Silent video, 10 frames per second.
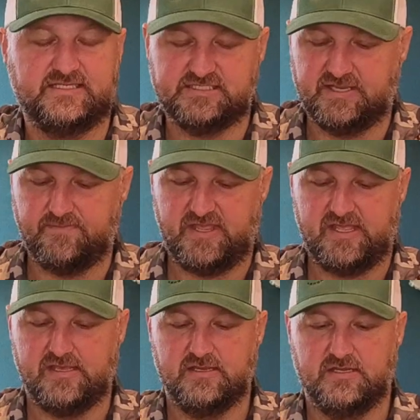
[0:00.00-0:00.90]
as can
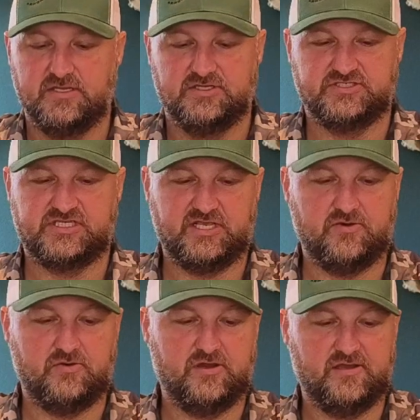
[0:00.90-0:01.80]
be.
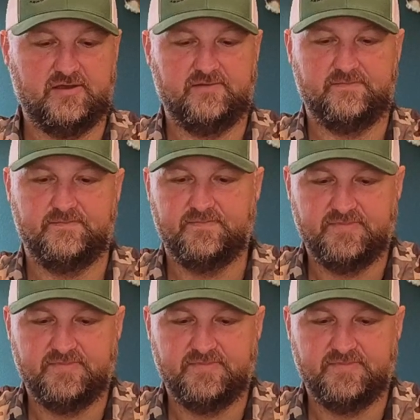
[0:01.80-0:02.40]
So,